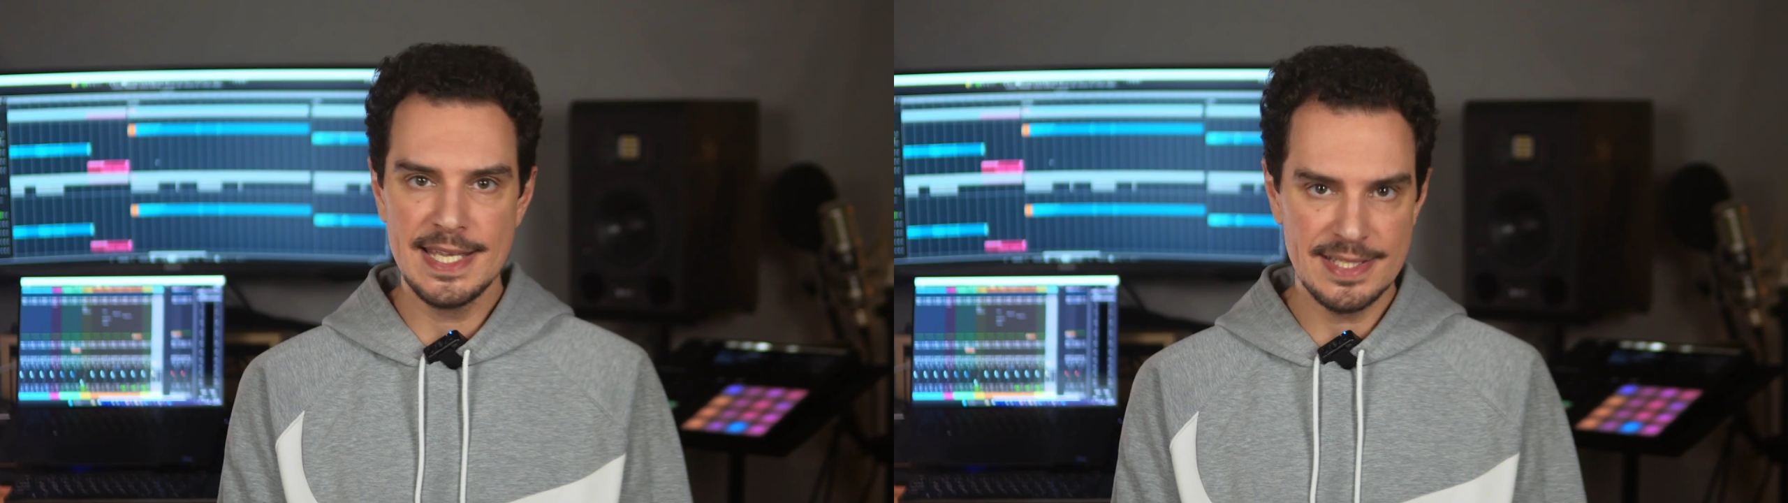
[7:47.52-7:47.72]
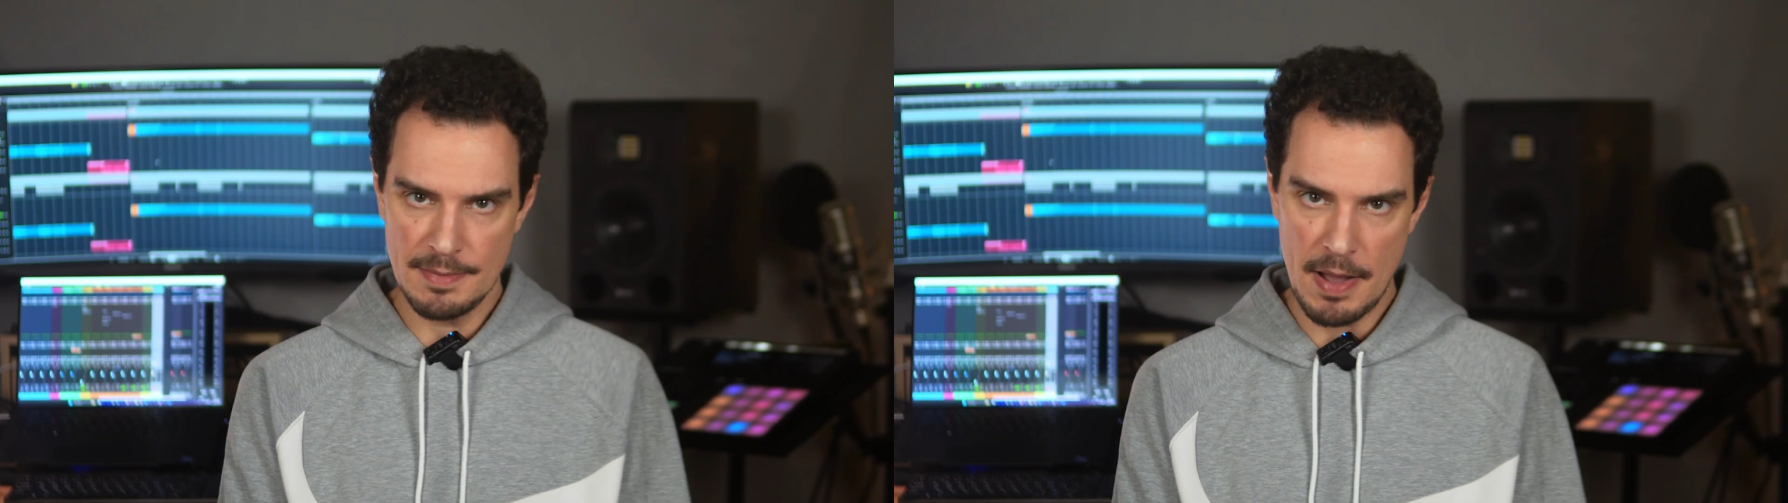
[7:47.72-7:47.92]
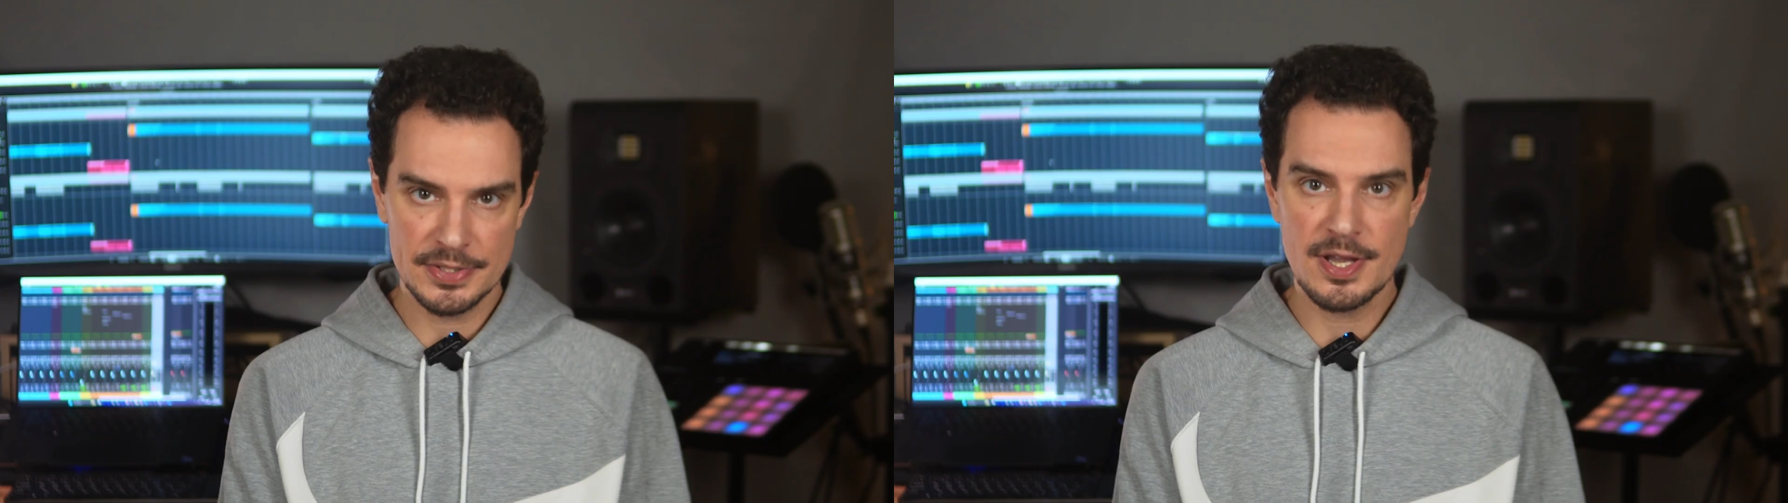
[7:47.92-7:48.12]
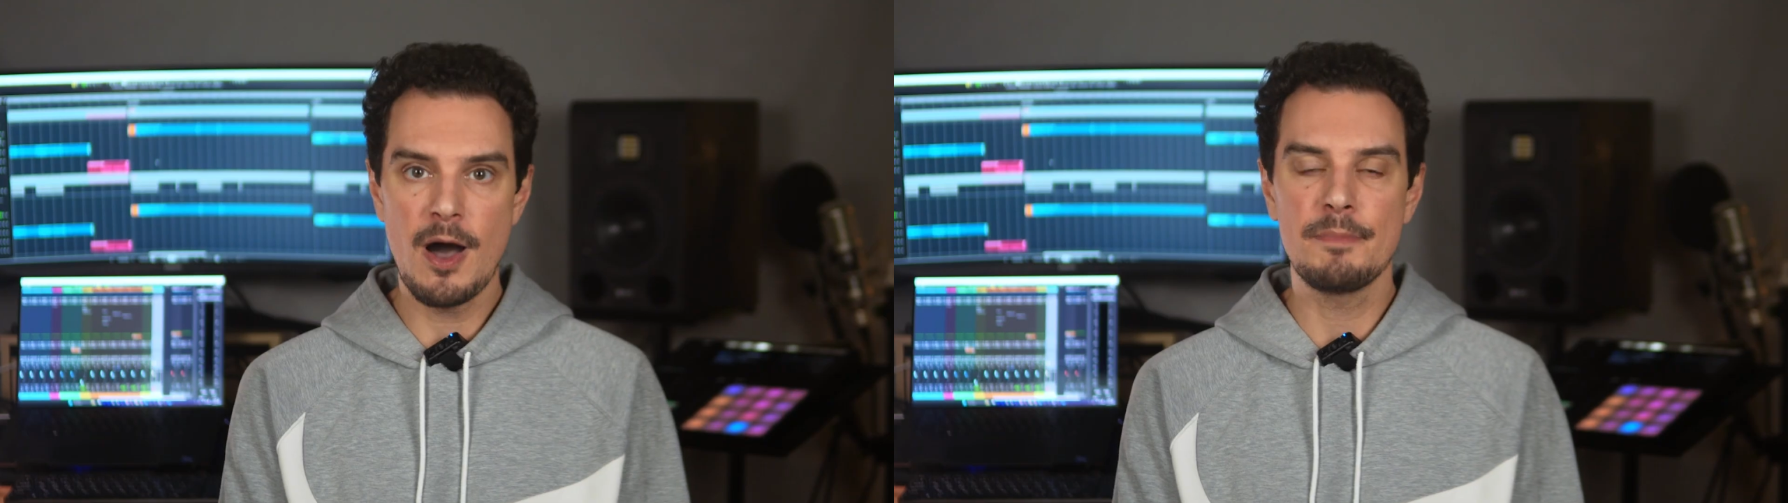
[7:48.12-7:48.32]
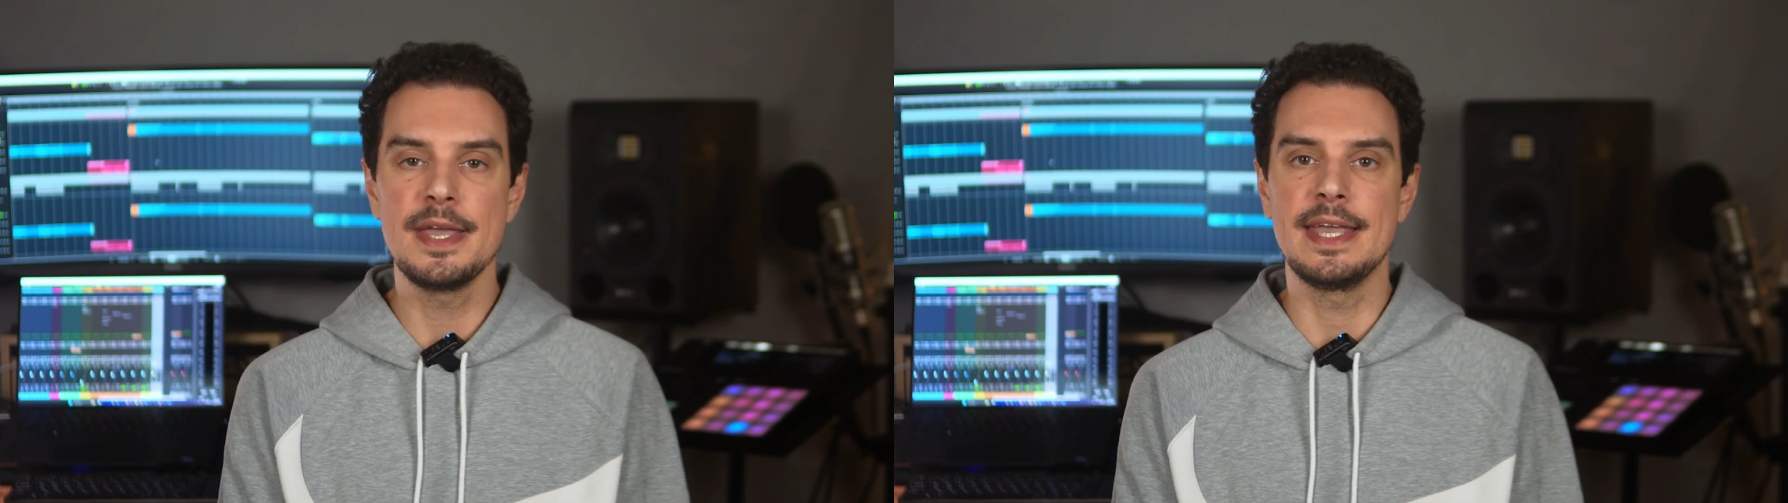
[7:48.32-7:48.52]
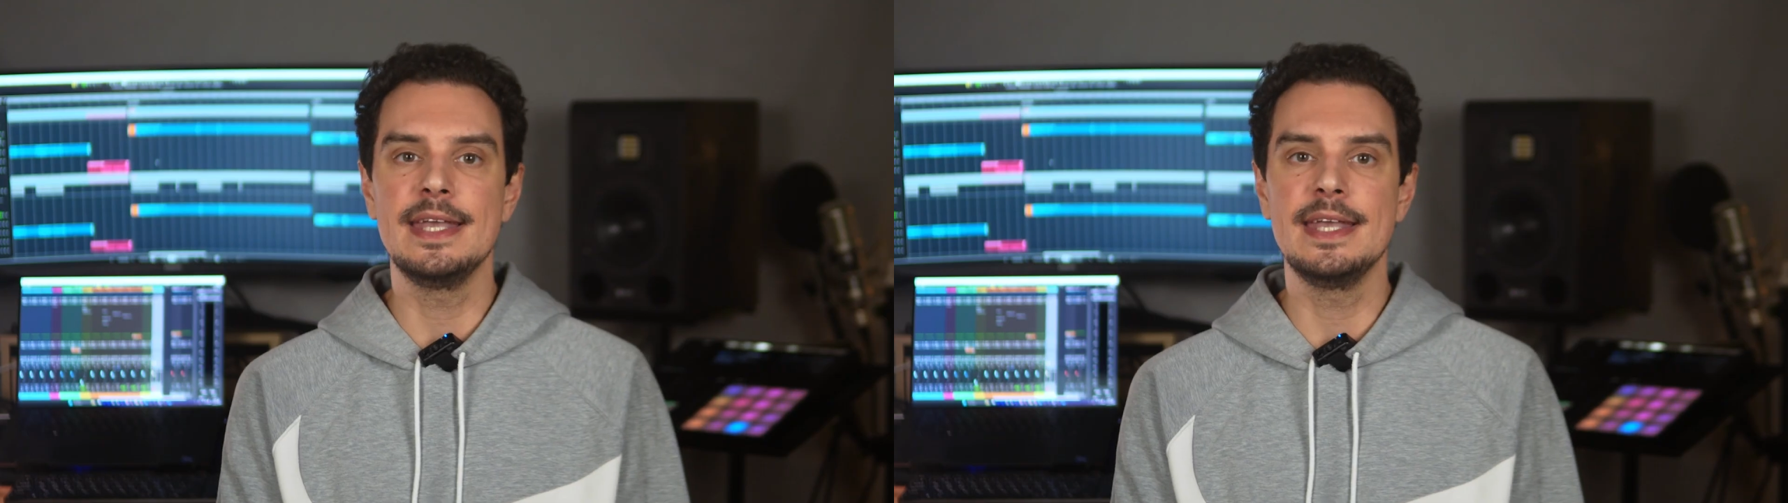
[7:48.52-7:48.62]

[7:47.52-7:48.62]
isn't about copying,